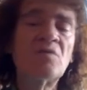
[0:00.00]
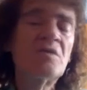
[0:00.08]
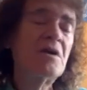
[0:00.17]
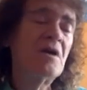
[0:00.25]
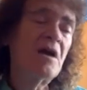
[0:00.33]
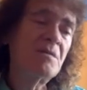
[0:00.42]

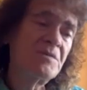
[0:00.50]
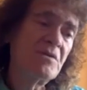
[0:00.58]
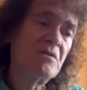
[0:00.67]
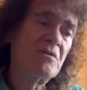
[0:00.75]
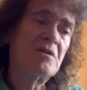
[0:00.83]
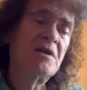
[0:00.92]
We
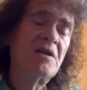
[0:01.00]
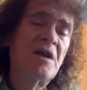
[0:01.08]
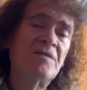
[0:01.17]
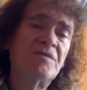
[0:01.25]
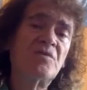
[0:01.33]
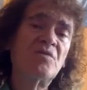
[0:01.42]
absolutely
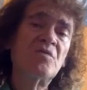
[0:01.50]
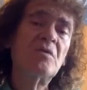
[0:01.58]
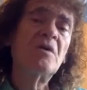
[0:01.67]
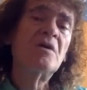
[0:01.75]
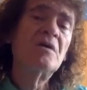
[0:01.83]
have to